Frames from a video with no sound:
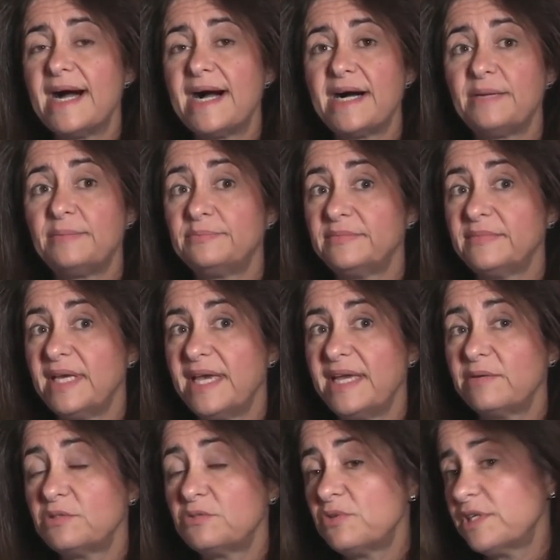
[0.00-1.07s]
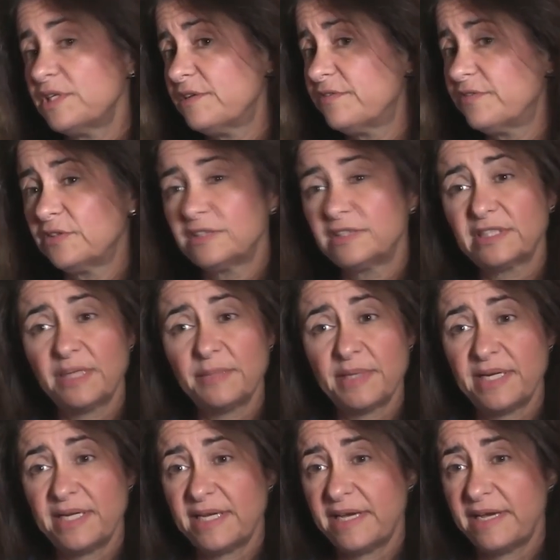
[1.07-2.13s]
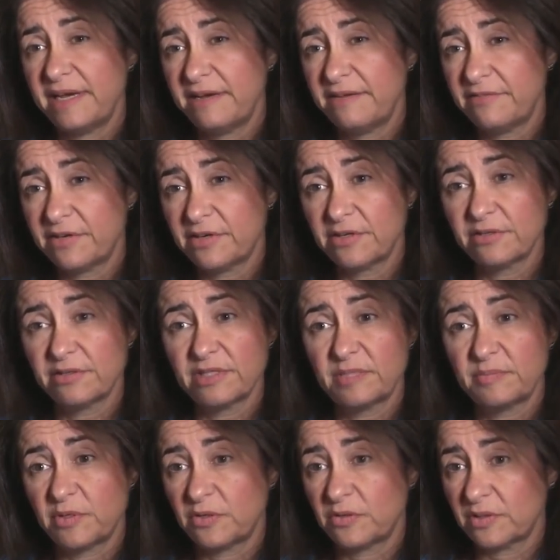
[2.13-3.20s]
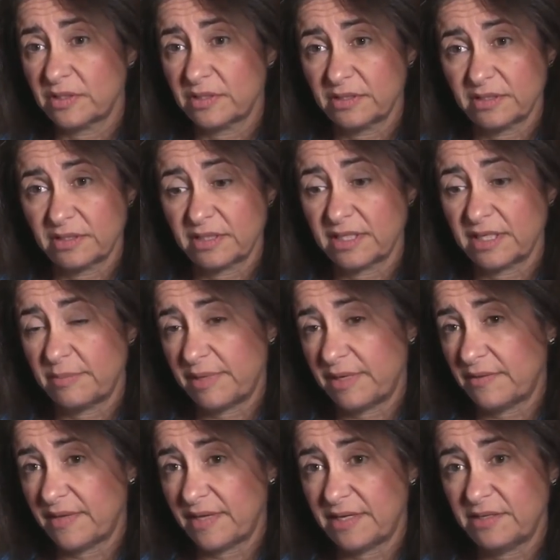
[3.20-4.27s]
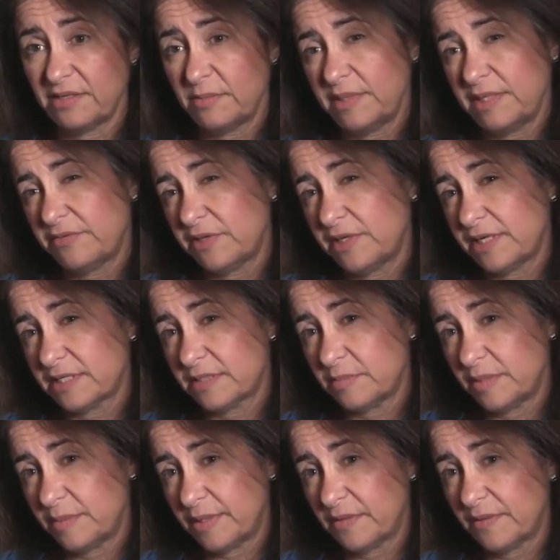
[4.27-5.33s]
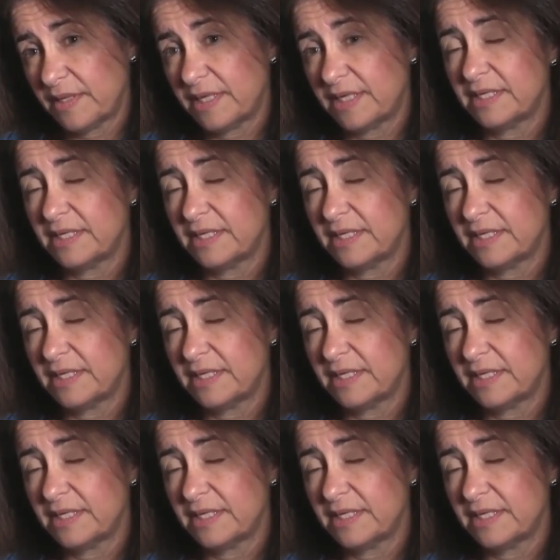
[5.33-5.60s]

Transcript: and it was really the first time that I ever spoke about that. Nobody ever asked me about